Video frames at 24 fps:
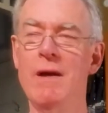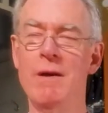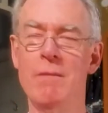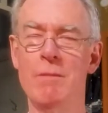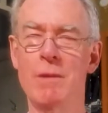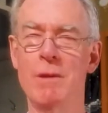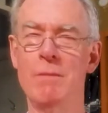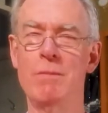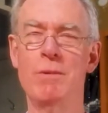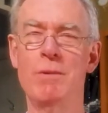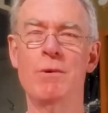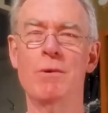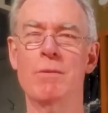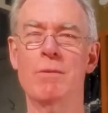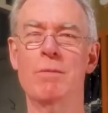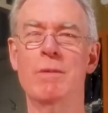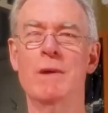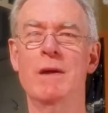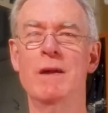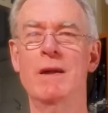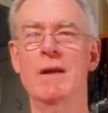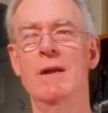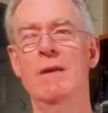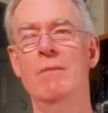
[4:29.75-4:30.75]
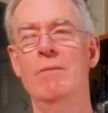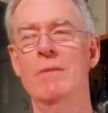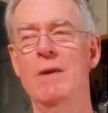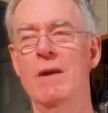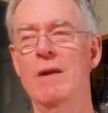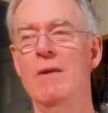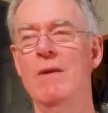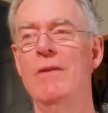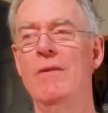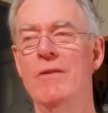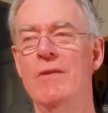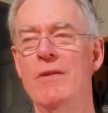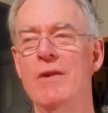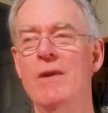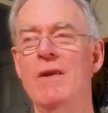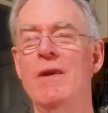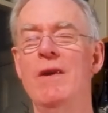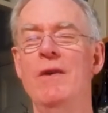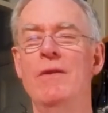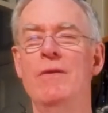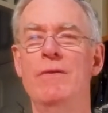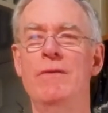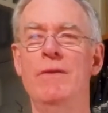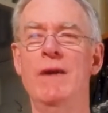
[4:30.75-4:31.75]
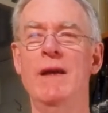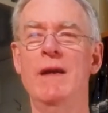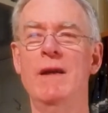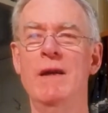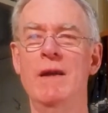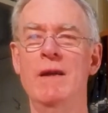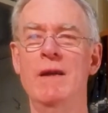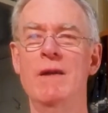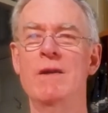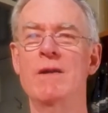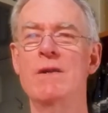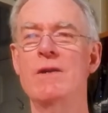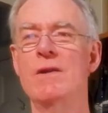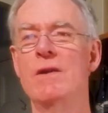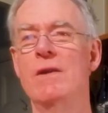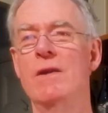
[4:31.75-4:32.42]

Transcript: But pork belly, you know, it's a nice fatty dish.